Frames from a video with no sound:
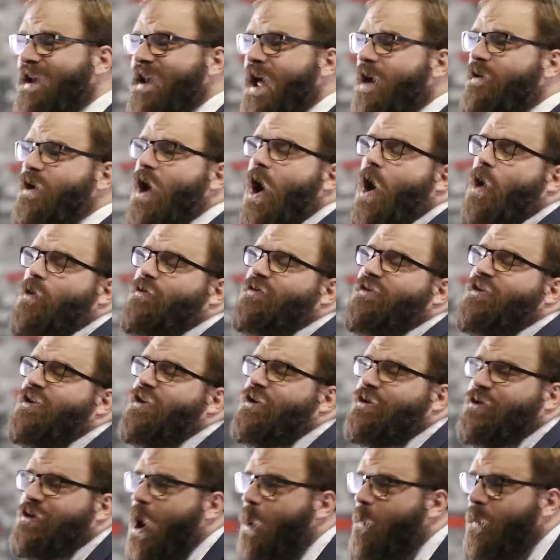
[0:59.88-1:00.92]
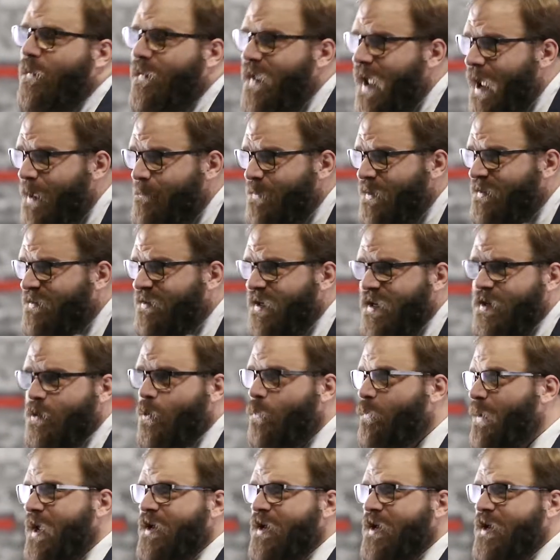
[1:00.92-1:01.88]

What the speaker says: and now you're hosting a show on the ABC called